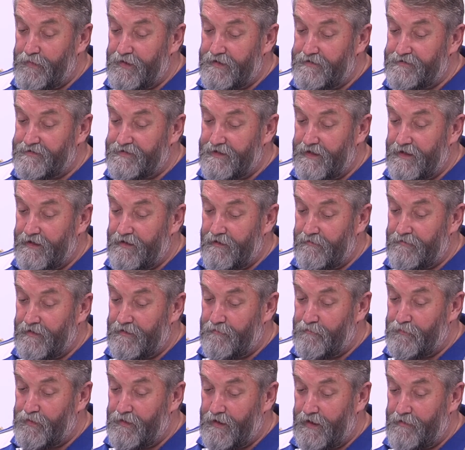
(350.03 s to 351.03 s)
But I
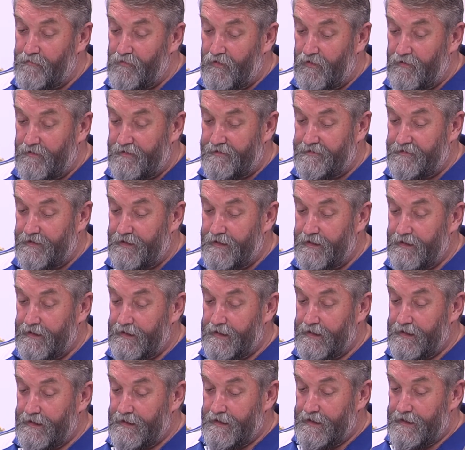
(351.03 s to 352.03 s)
think
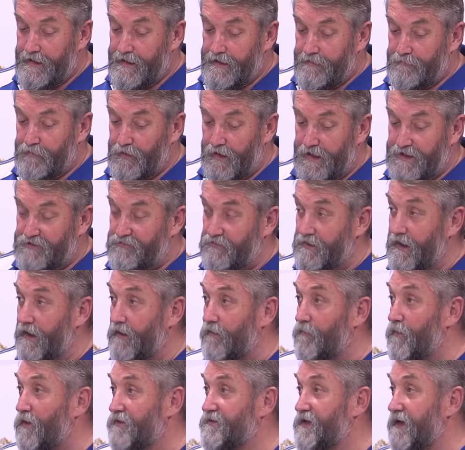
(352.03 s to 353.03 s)
Billy's
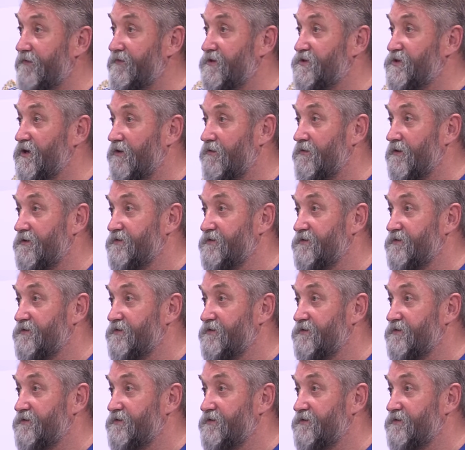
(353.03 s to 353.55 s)
Ranella might take the chocolates